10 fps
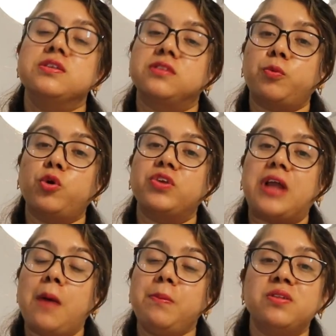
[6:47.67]
Suppose it
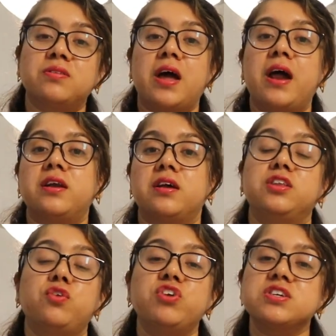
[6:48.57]
happens that in
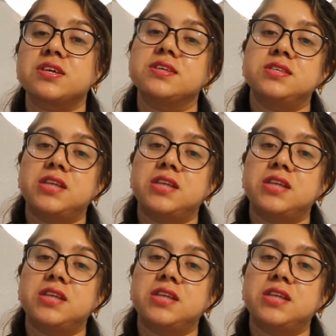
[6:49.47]
the worst case